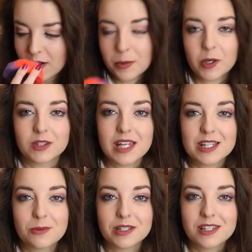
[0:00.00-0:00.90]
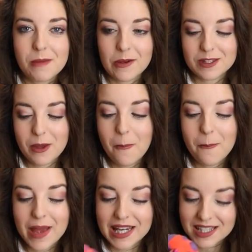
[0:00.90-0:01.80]
Oh my god, this one smells
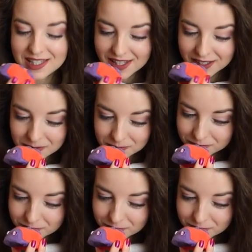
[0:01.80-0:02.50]
amazing.